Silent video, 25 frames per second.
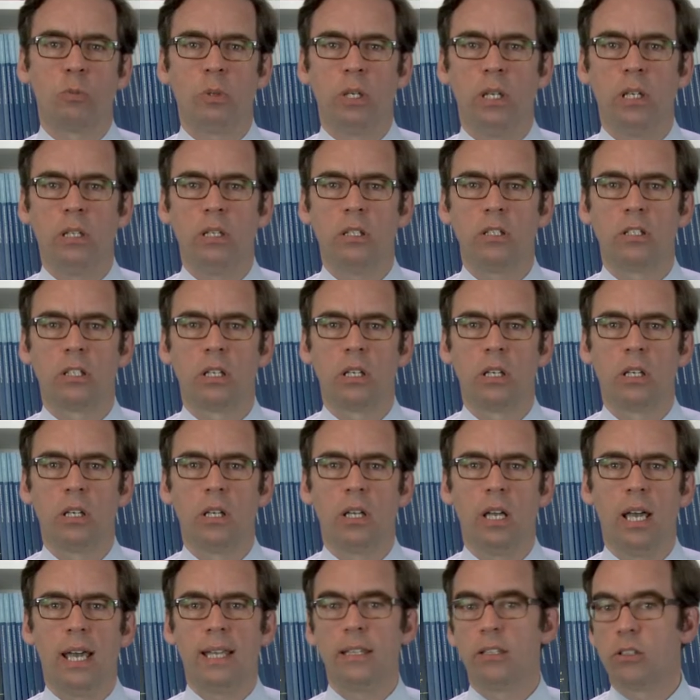breach
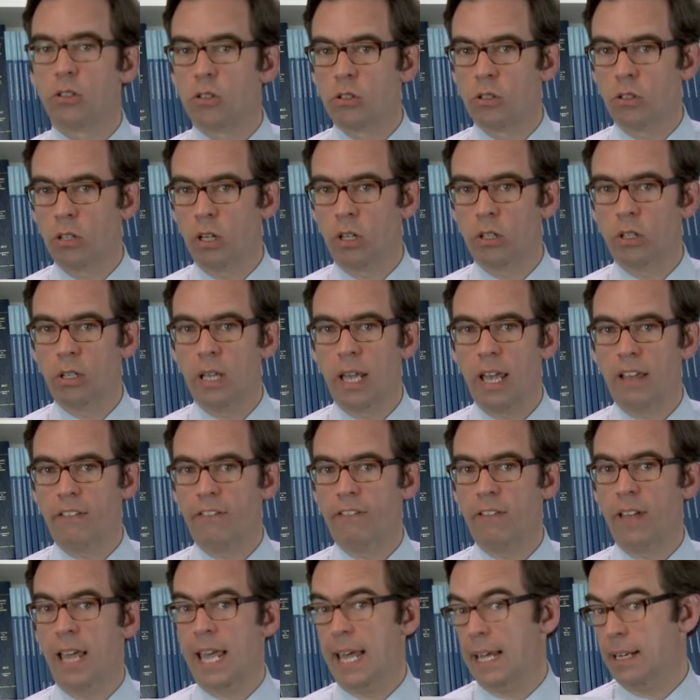and does not
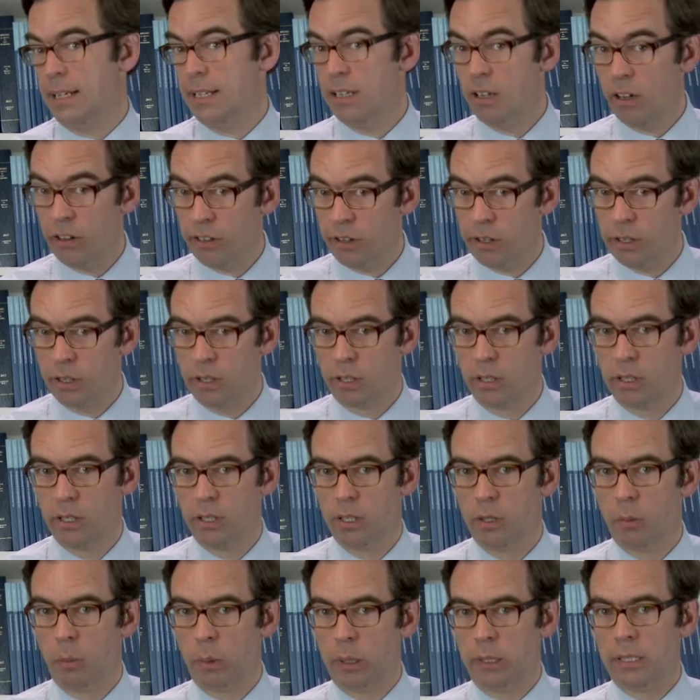have any other
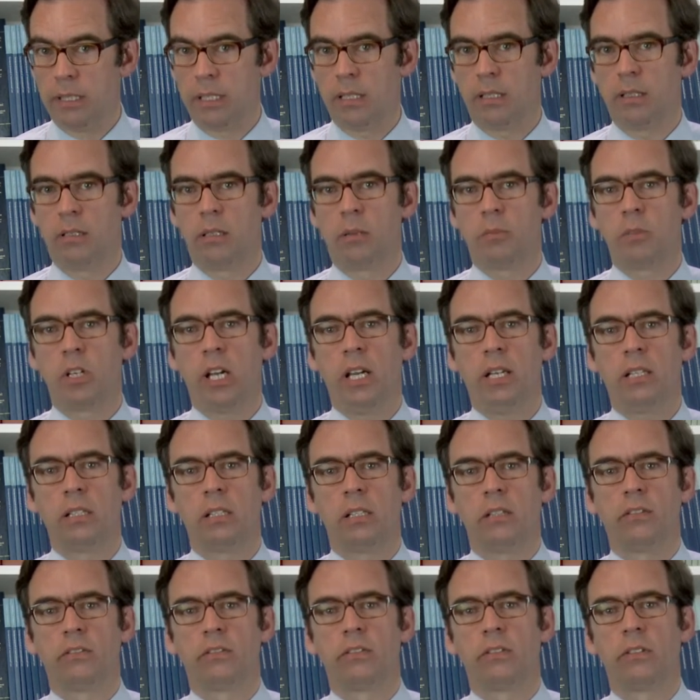political
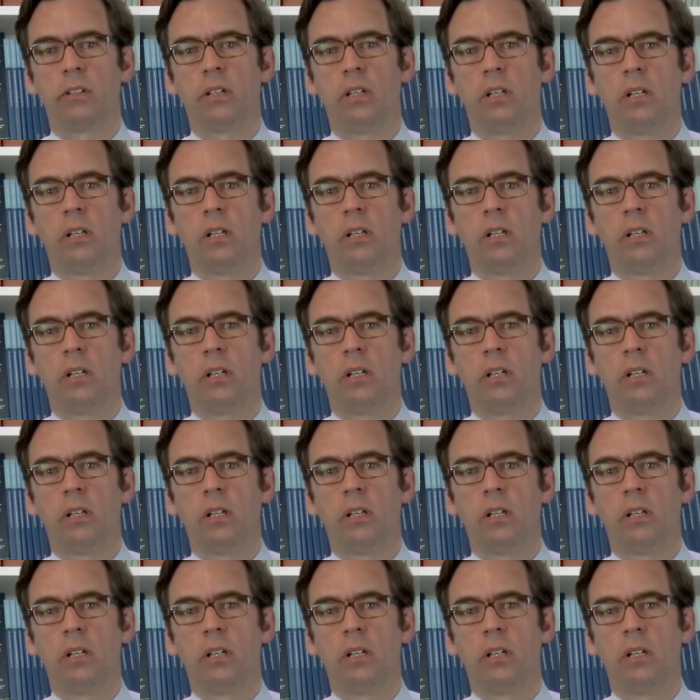objective.